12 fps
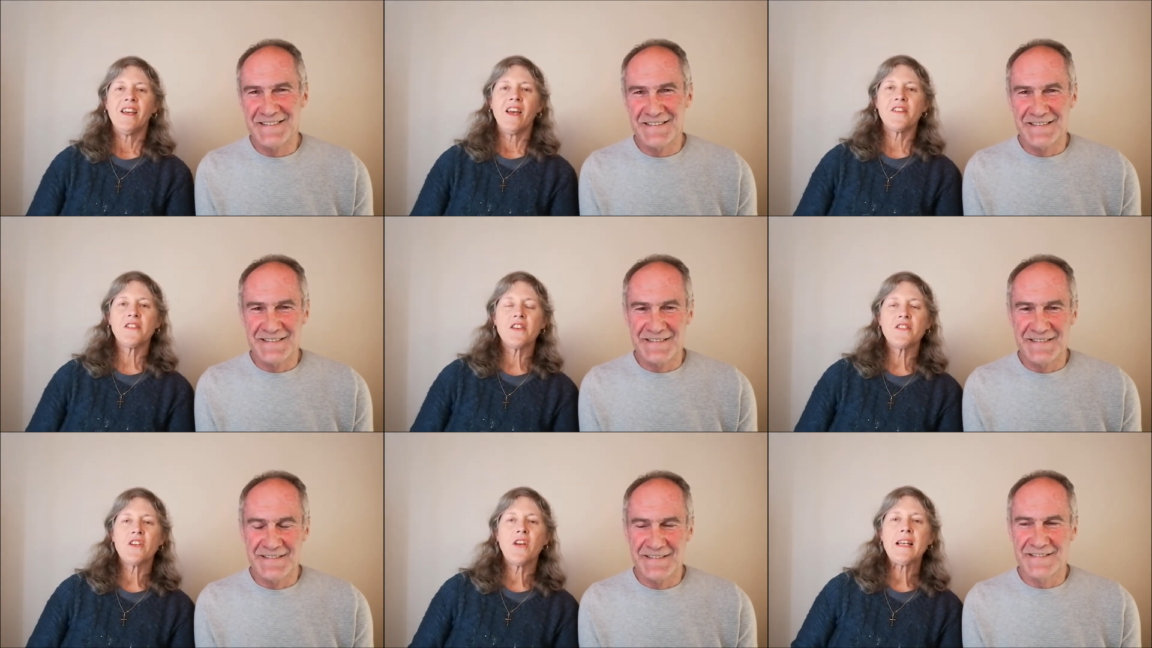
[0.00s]
Speaker 1: Yeah,
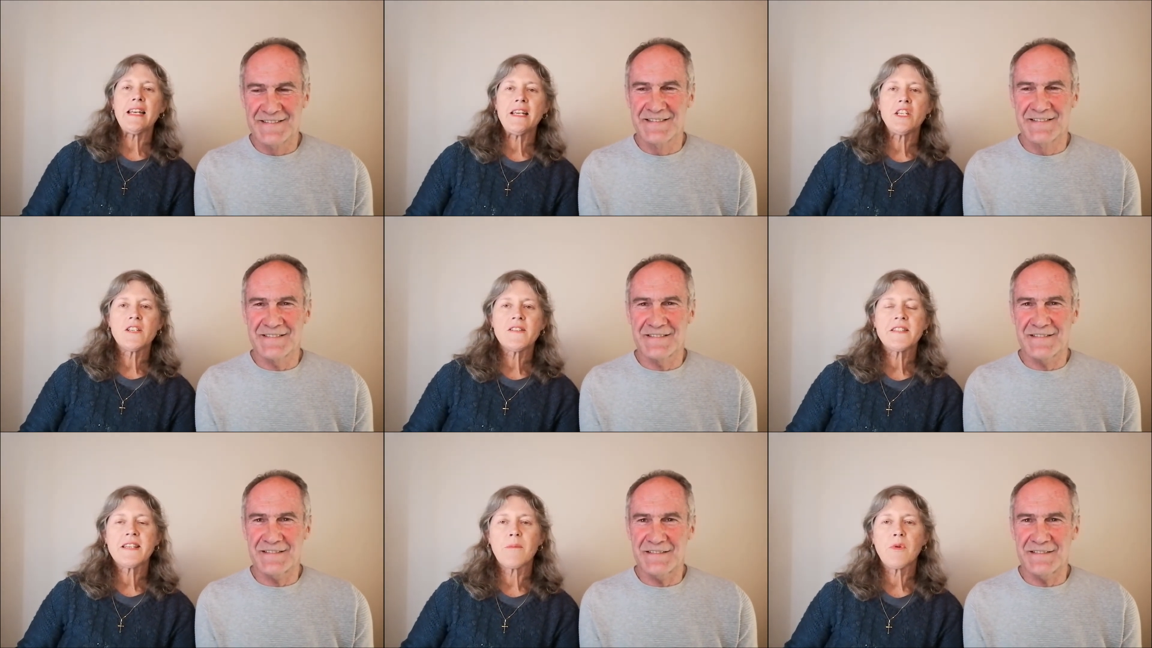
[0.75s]
so certainly
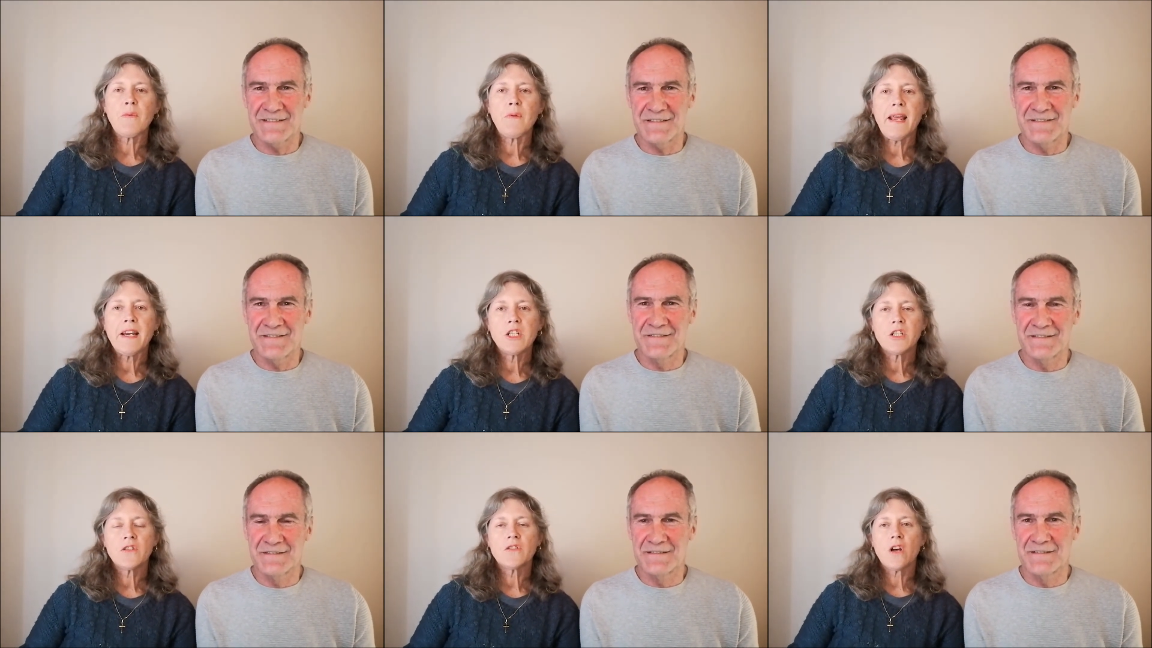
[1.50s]
just some
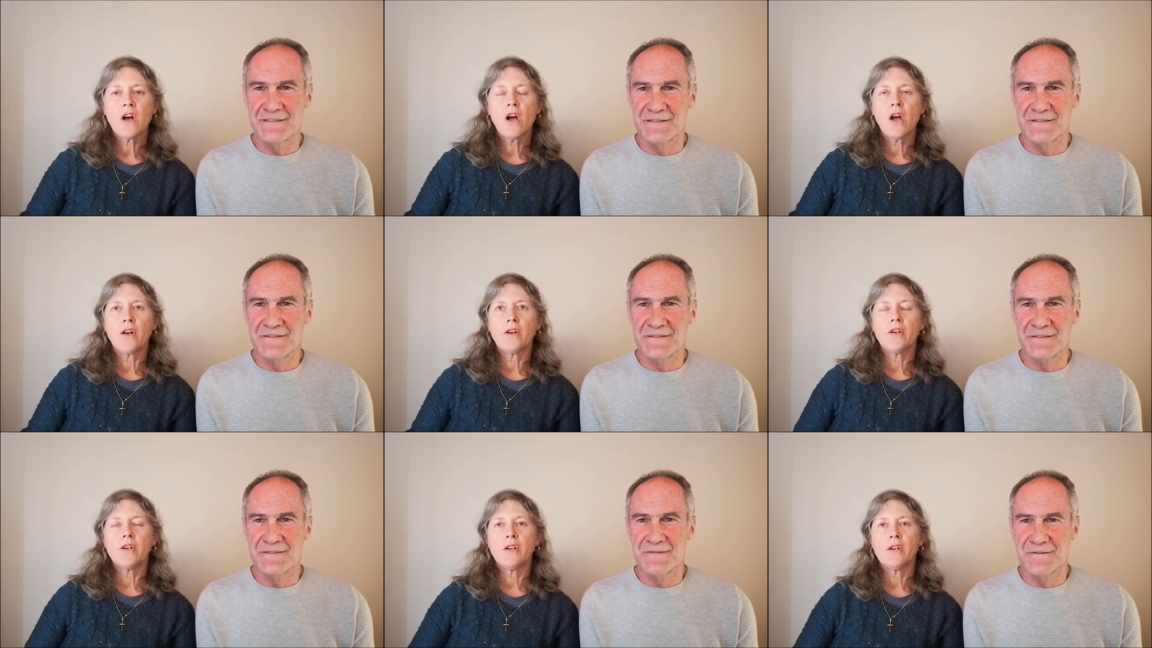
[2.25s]
reflections
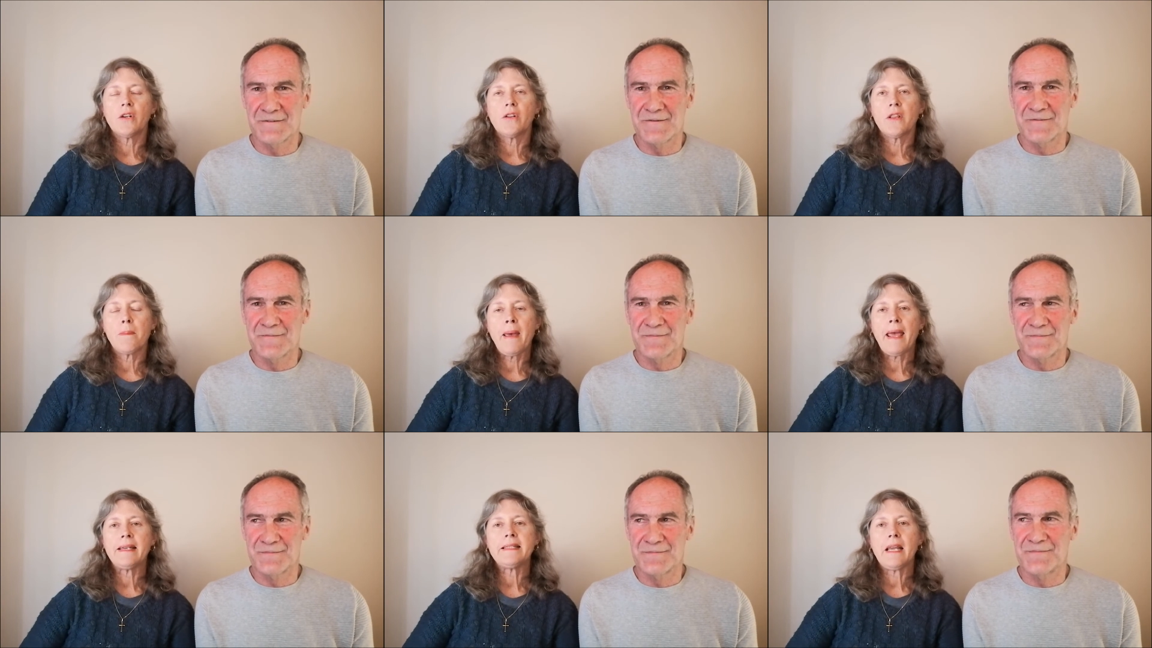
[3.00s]
on the
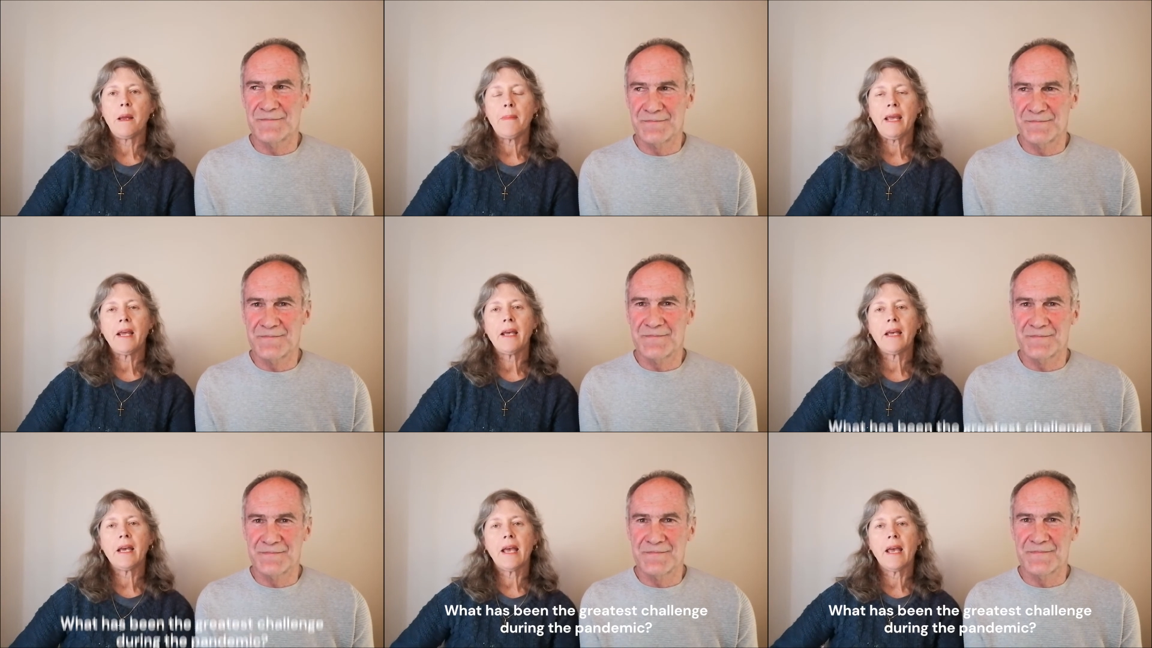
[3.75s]

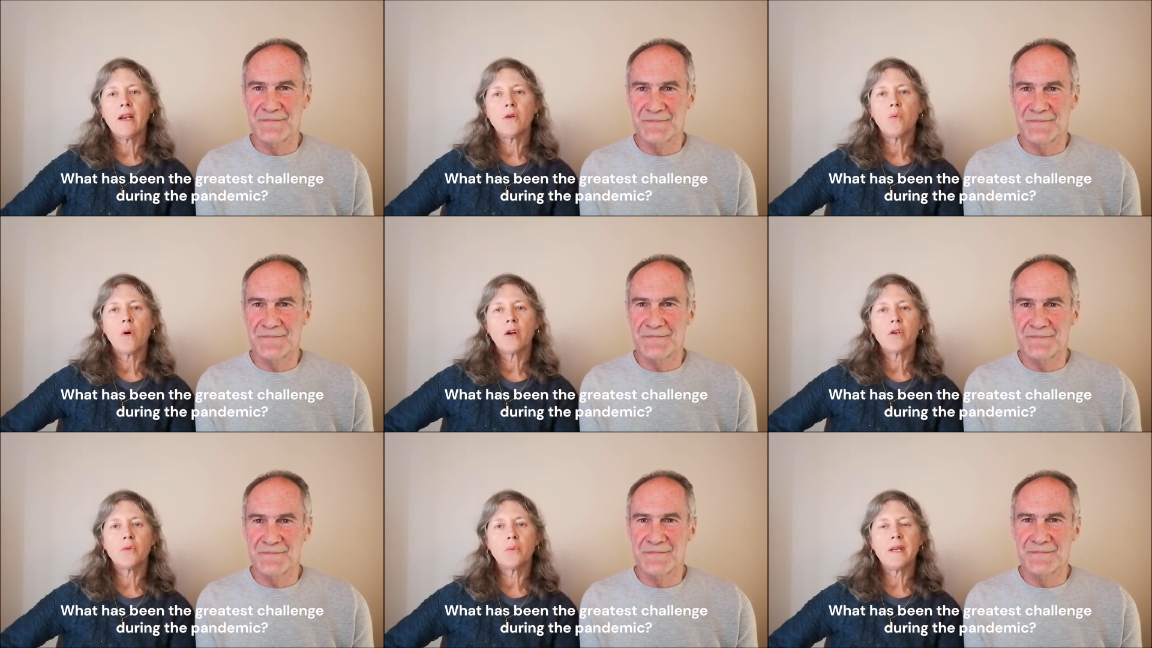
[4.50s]
pandemic and
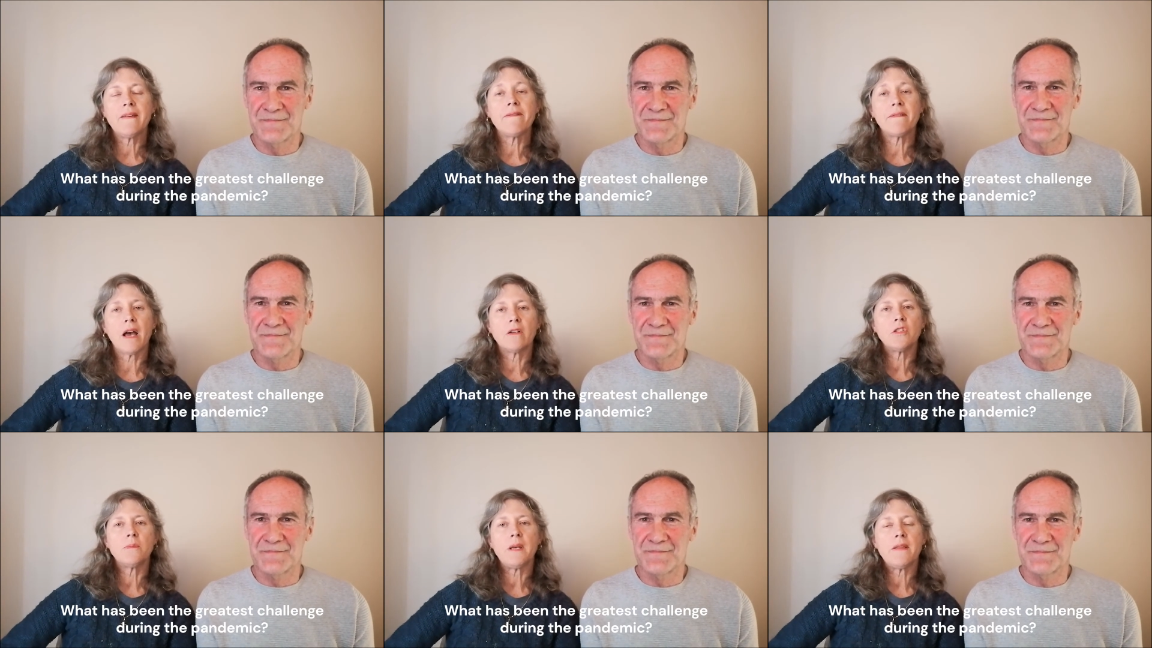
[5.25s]
what we
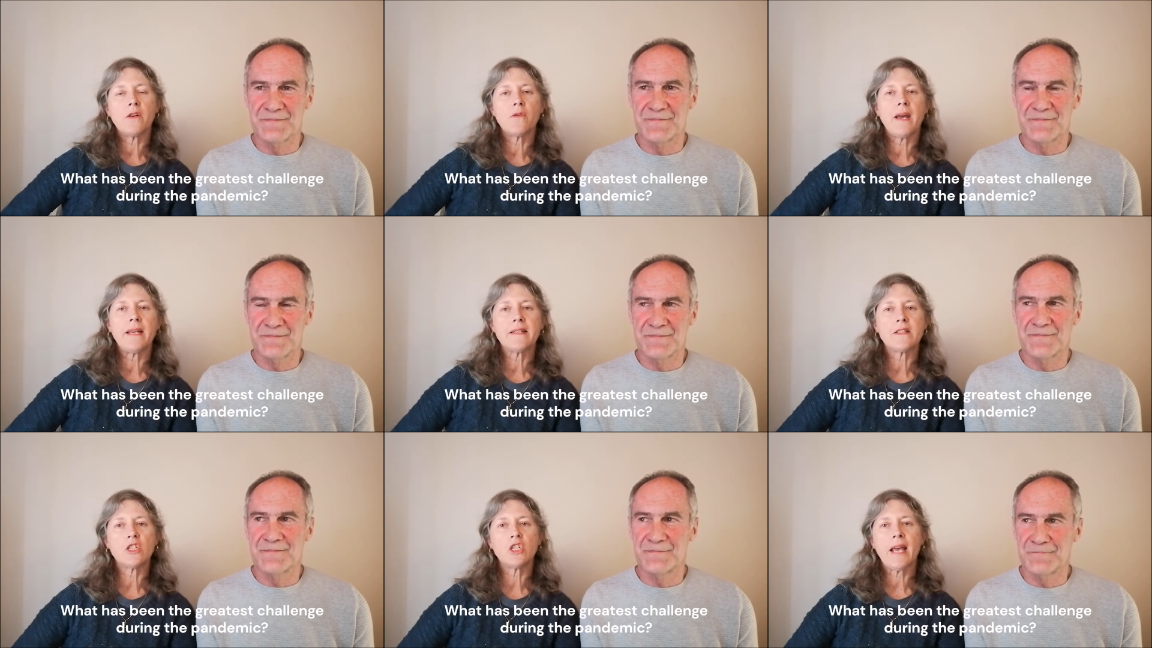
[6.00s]
found to be the
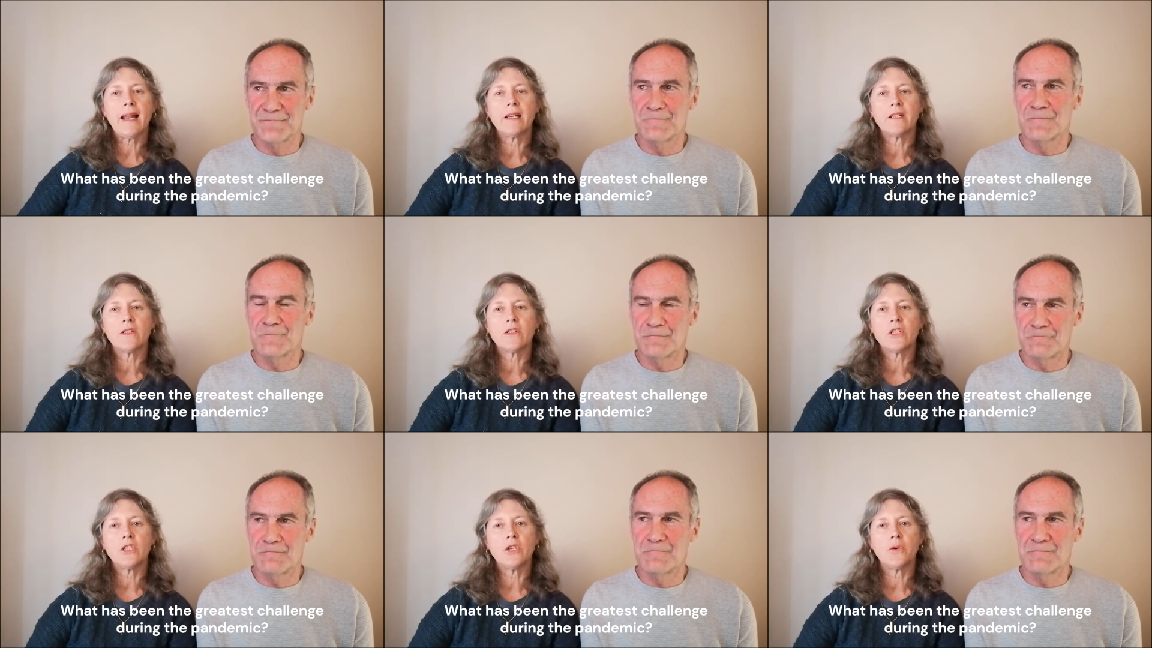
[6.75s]
greatest
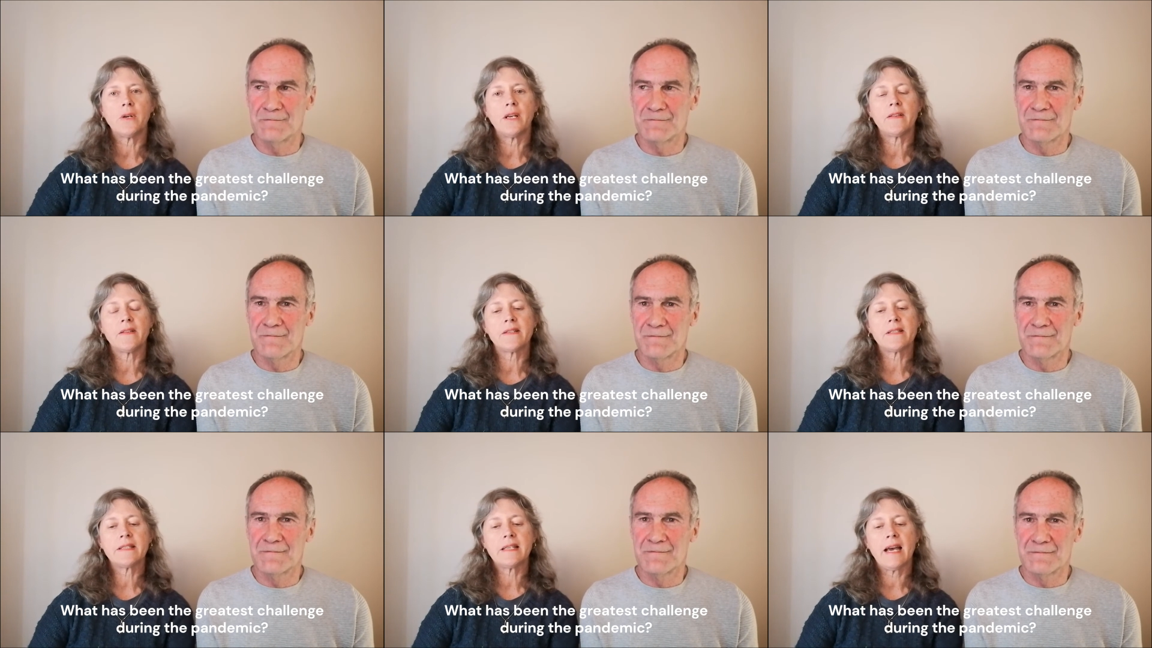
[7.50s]
challenge mm-hmm. during
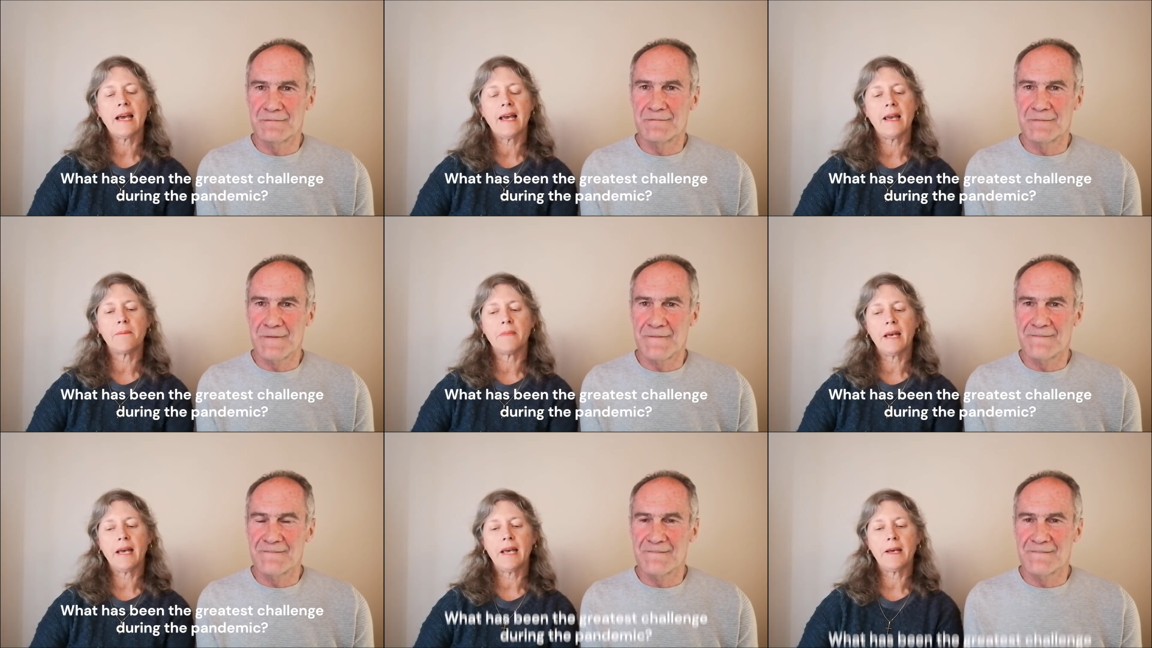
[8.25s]
this
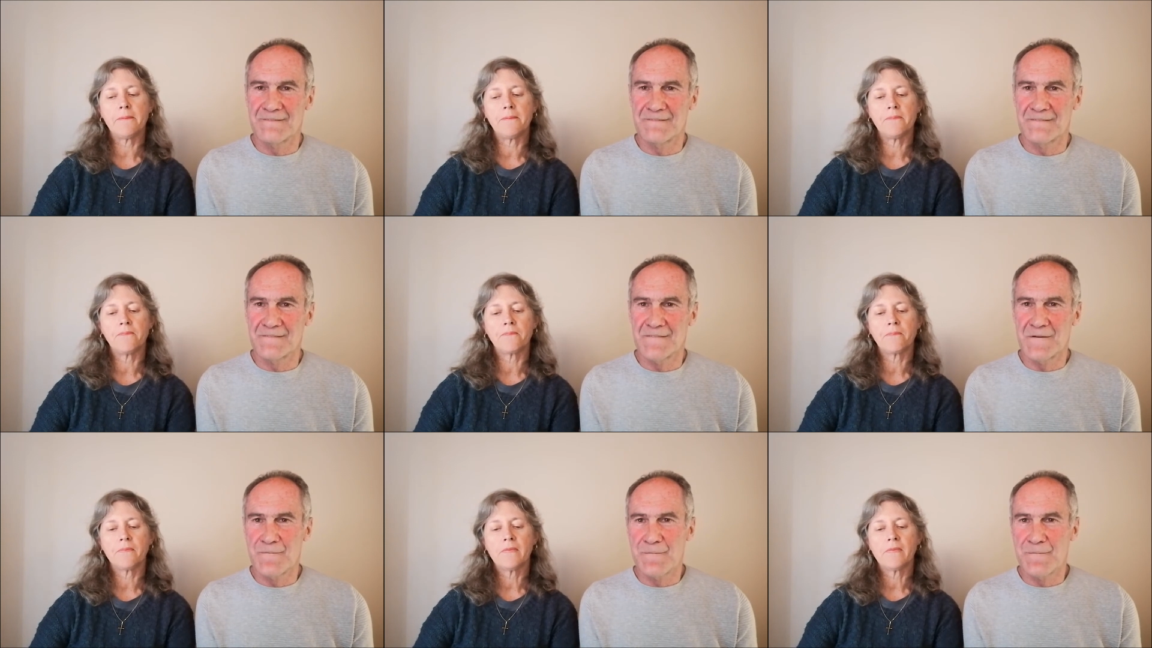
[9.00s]
time. Um,